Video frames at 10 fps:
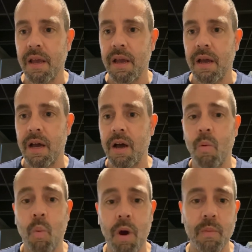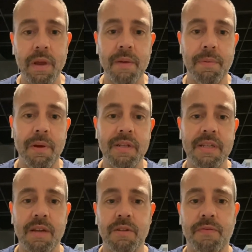1 week completely
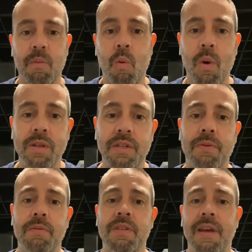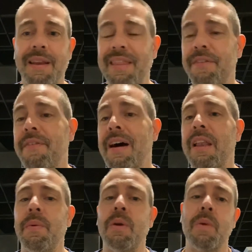scheduled from a Wednesday through Sunday. The
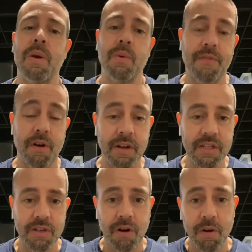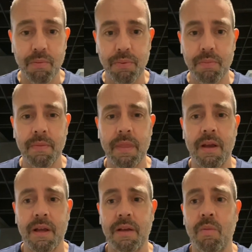following week, we've already started
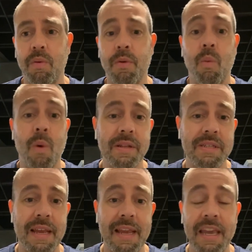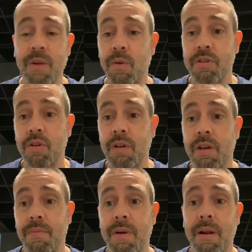with a Wednesday again. We're also
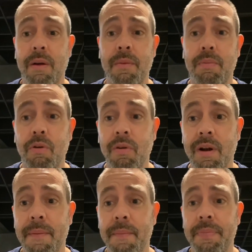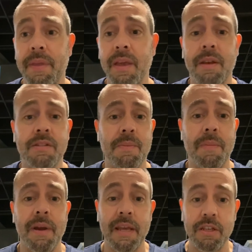looking to program in some
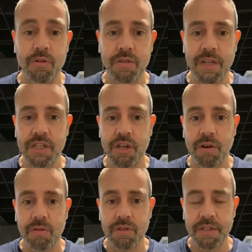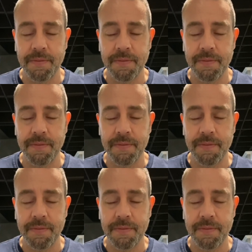Monday and Tuesday shows.